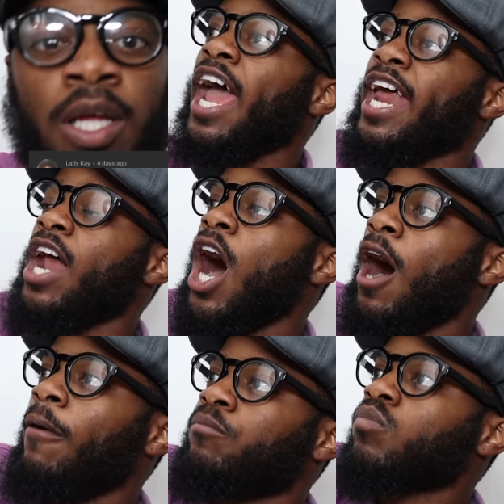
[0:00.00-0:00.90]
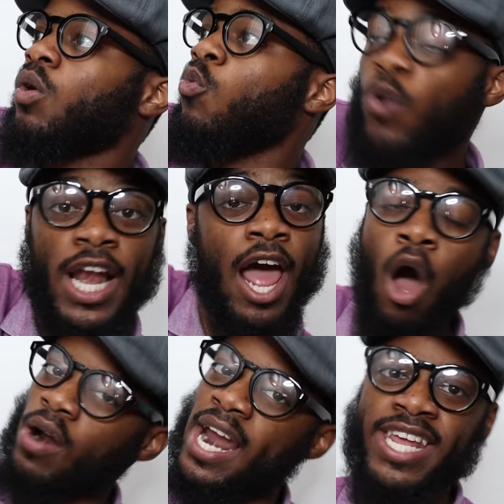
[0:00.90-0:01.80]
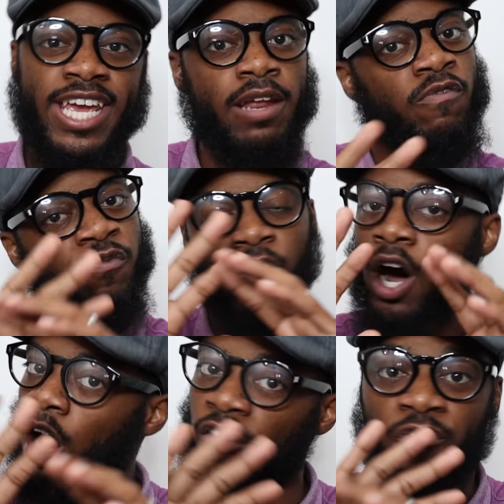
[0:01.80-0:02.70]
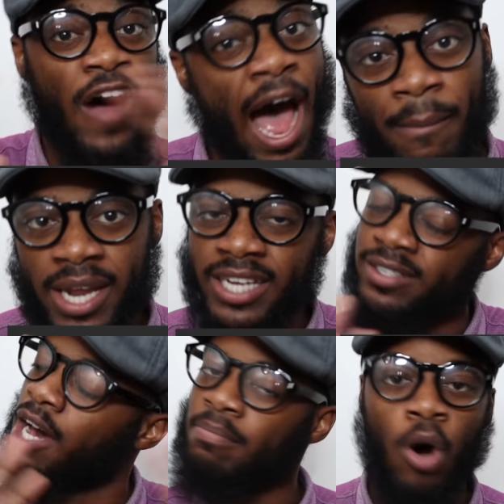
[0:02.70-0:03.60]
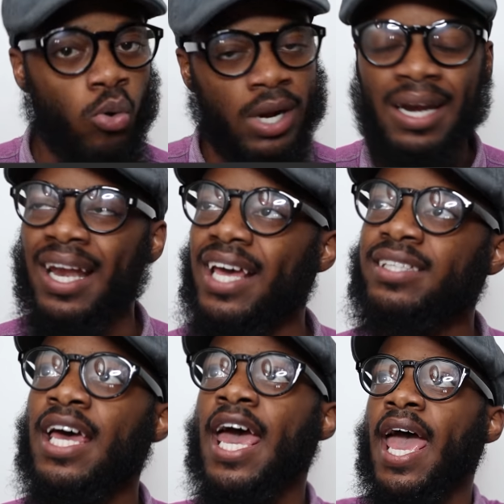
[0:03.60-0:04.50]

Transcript: And really all I need, 5 minutes, nothing more, nothing less.